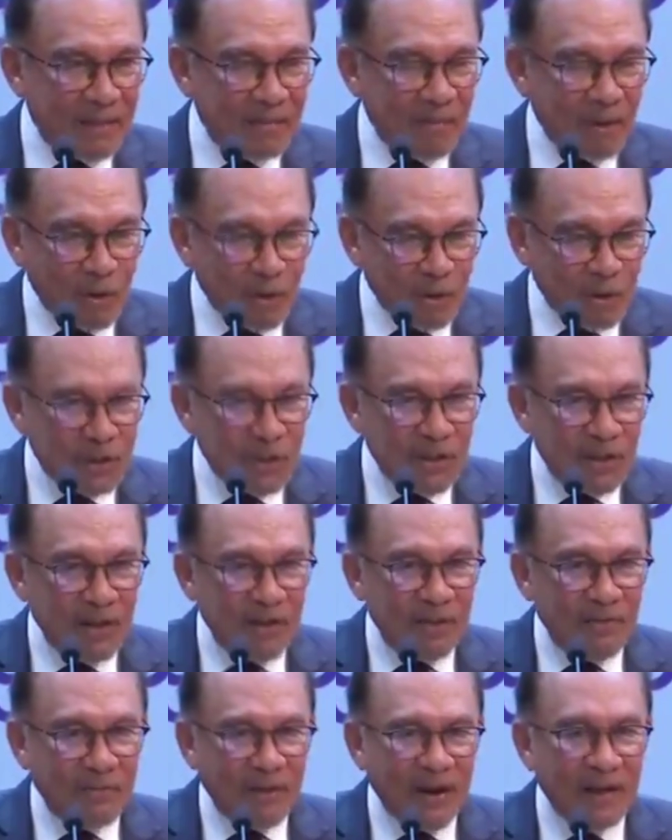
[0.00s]
Because
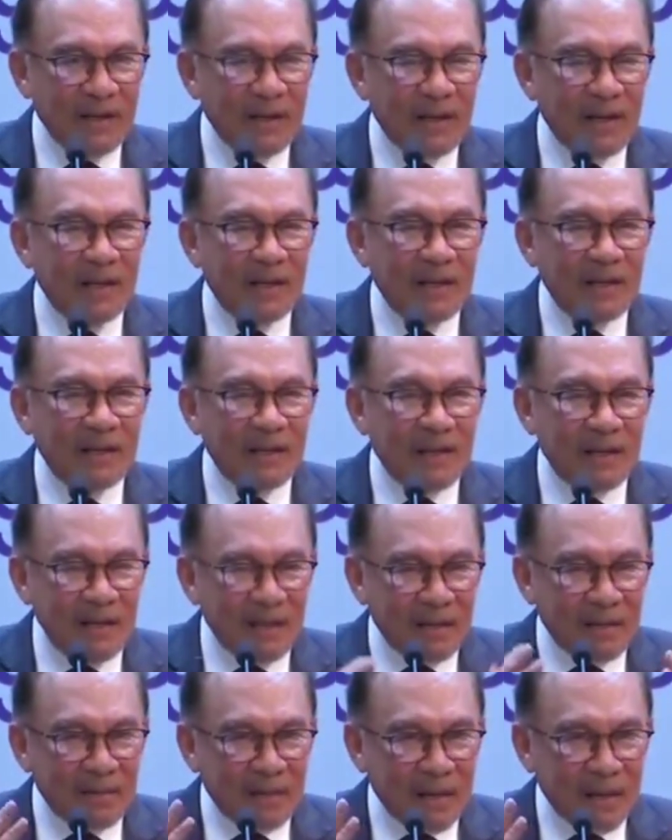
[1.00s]
finally, in,
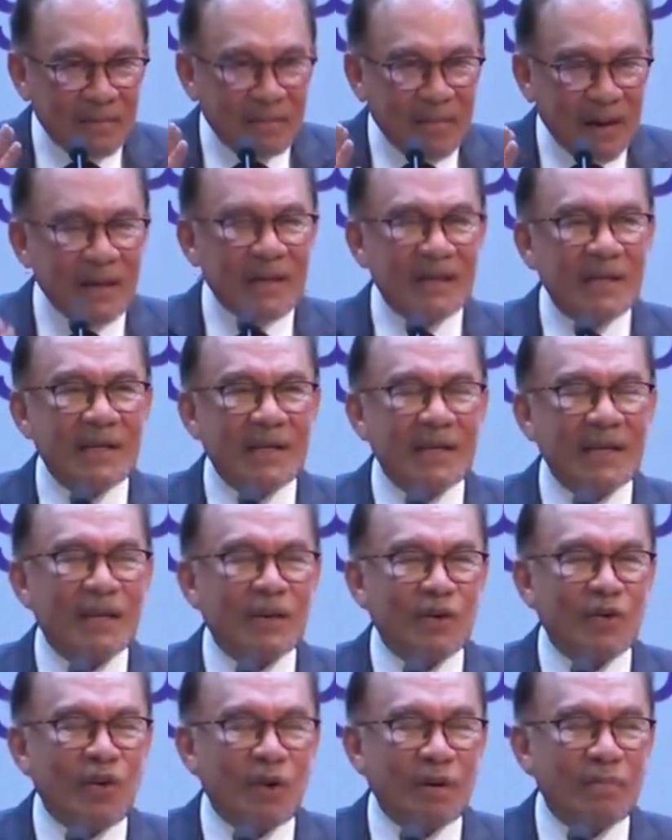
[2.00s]
in, in managing an
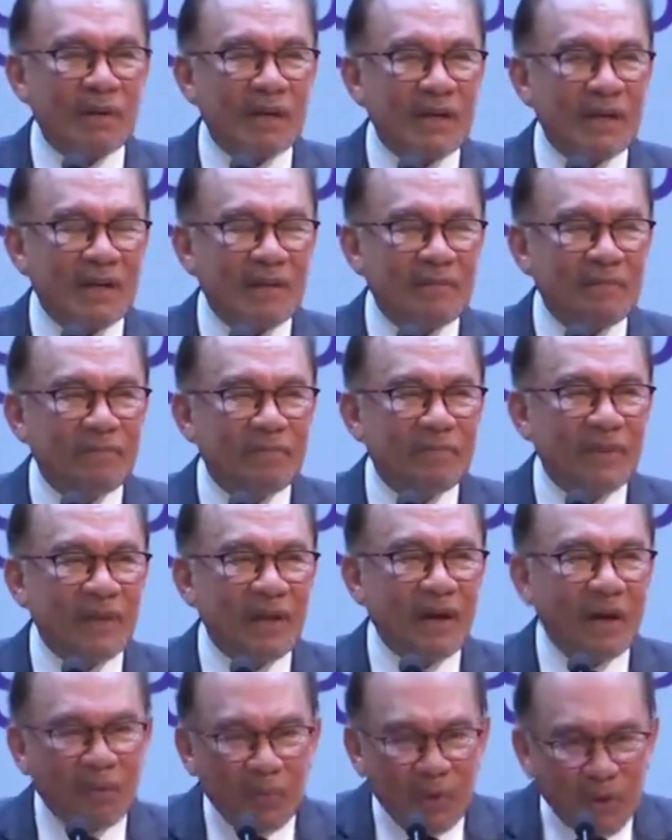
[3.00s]
economy,
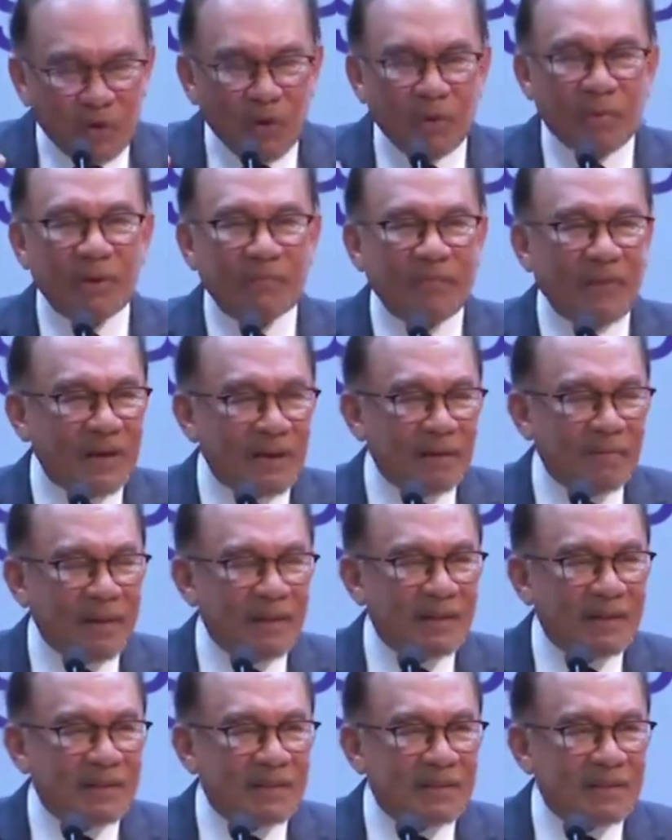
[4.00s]
uh, we talk about
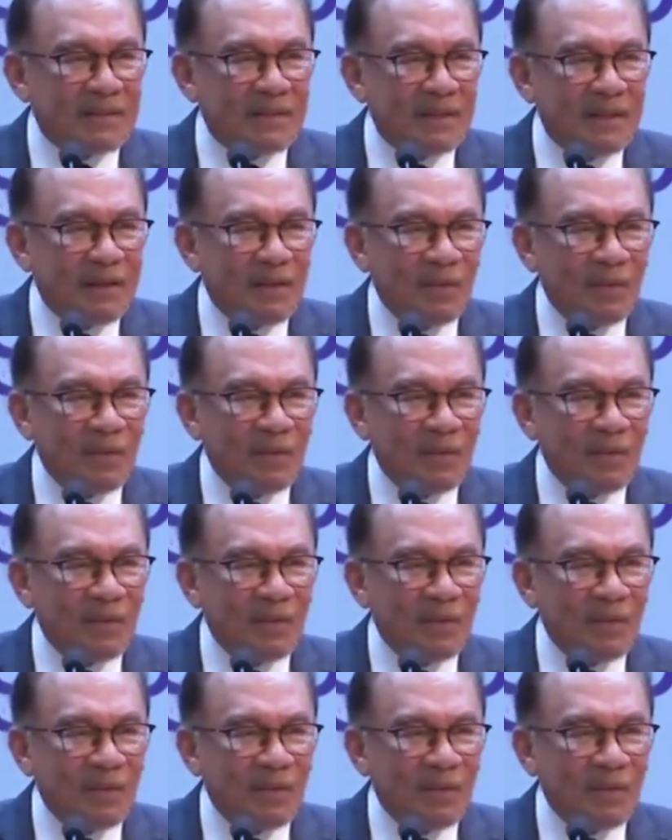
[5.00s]
fundamentals.